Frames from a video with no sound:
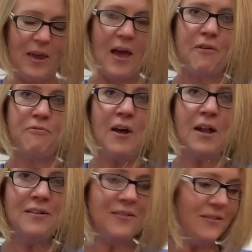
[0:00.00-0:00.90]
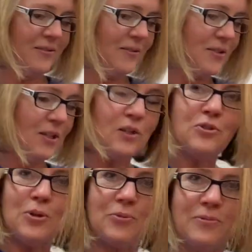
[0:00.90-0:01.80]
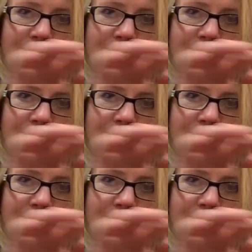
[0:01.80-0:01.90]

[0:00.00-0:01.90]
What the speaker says: Have fun. See you soon.